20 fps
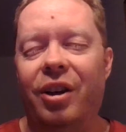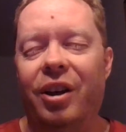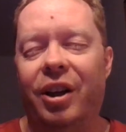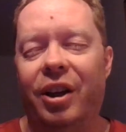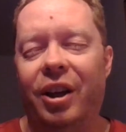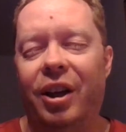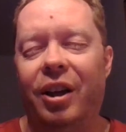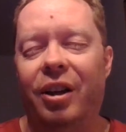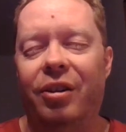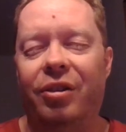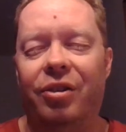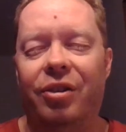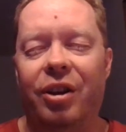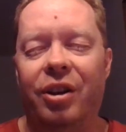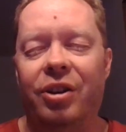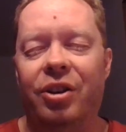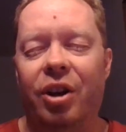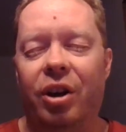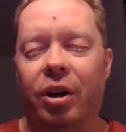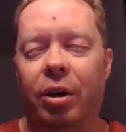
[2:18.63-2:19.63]
again,
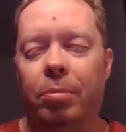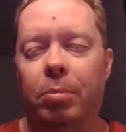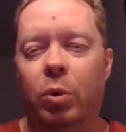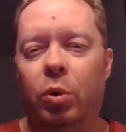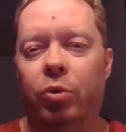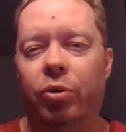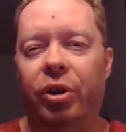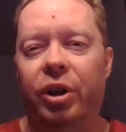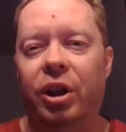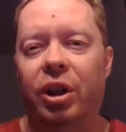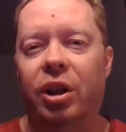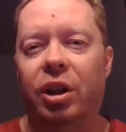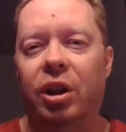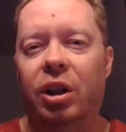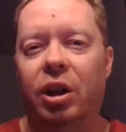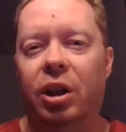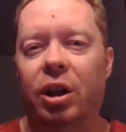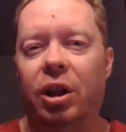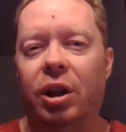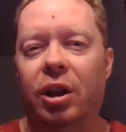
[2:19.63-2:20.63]
a dark movie,
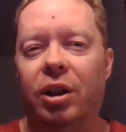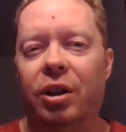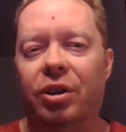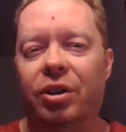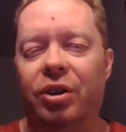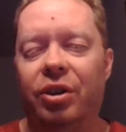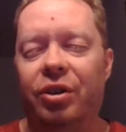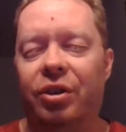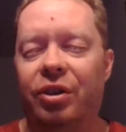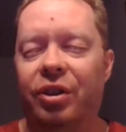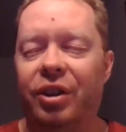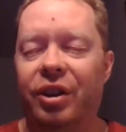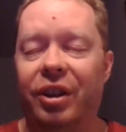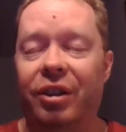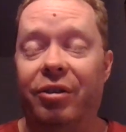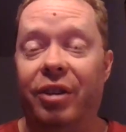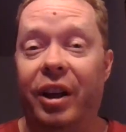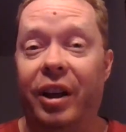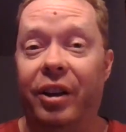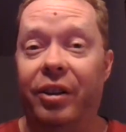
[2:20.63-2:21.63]
uh, just to
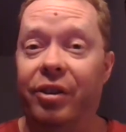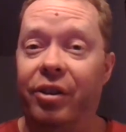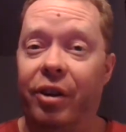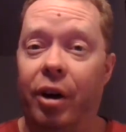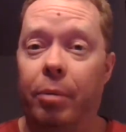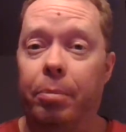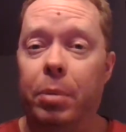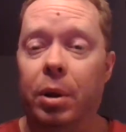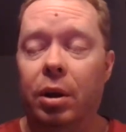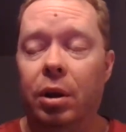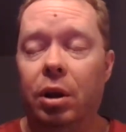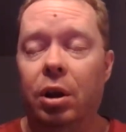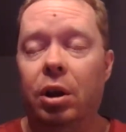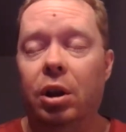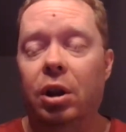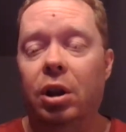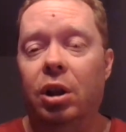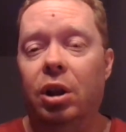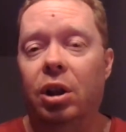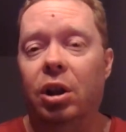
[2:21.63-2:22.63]
give a heads up.
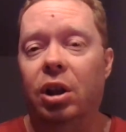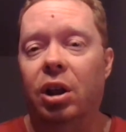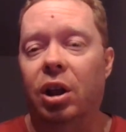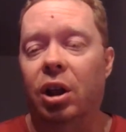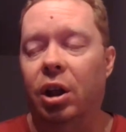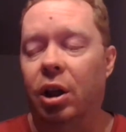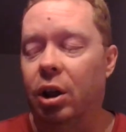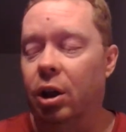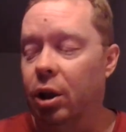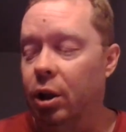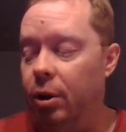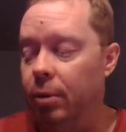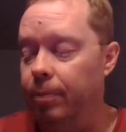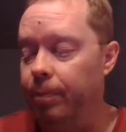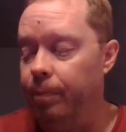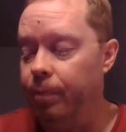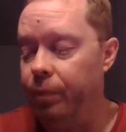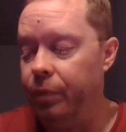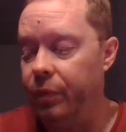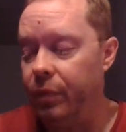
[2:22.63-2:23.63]

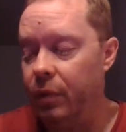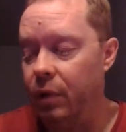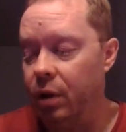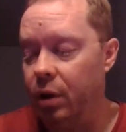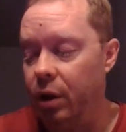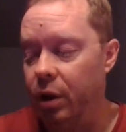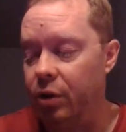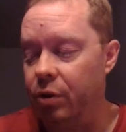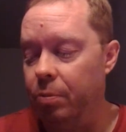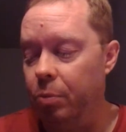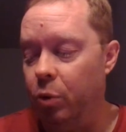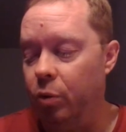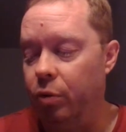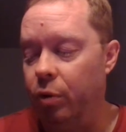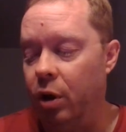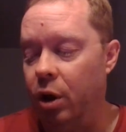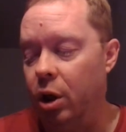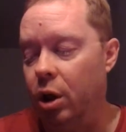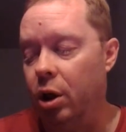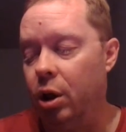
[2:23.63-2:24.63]
Um, next, mo
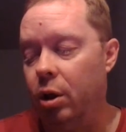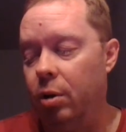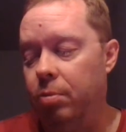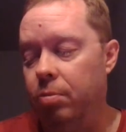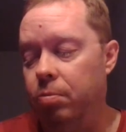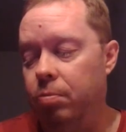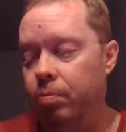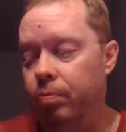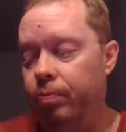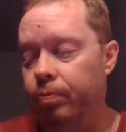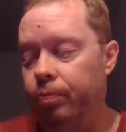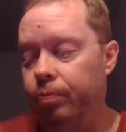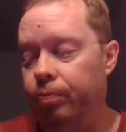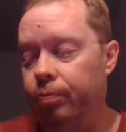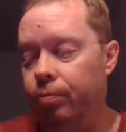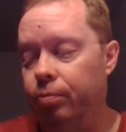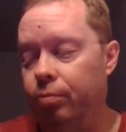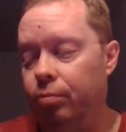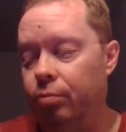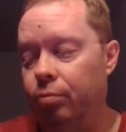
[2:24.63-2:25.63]
uh,
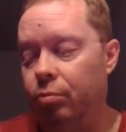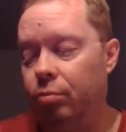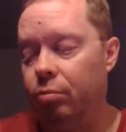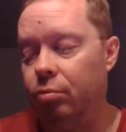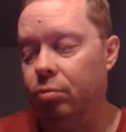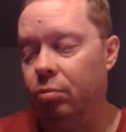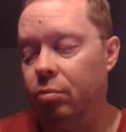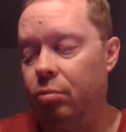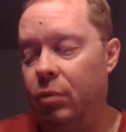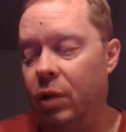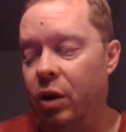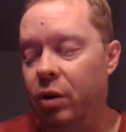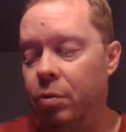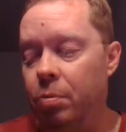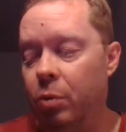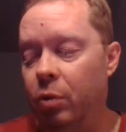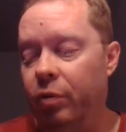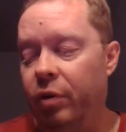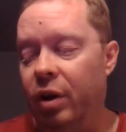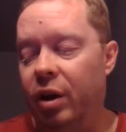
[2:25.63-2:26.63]
next
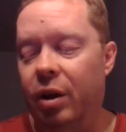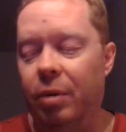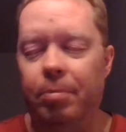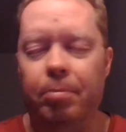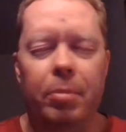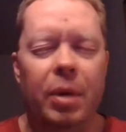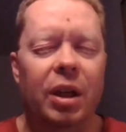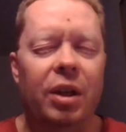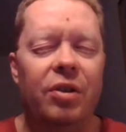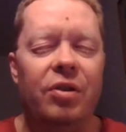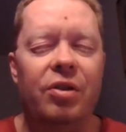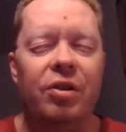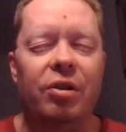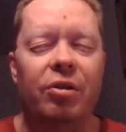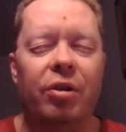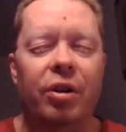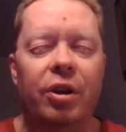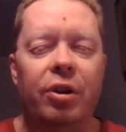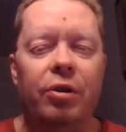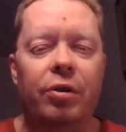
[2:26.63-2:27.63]
movie, a
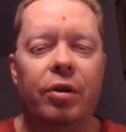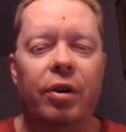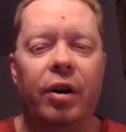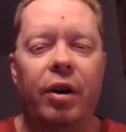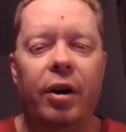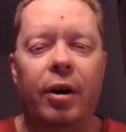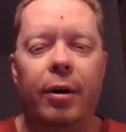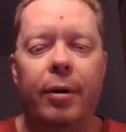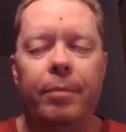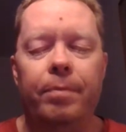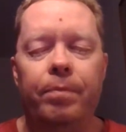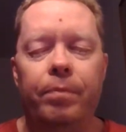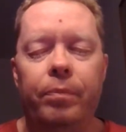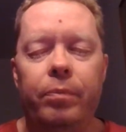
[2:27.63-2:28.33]
miniseries. Uh,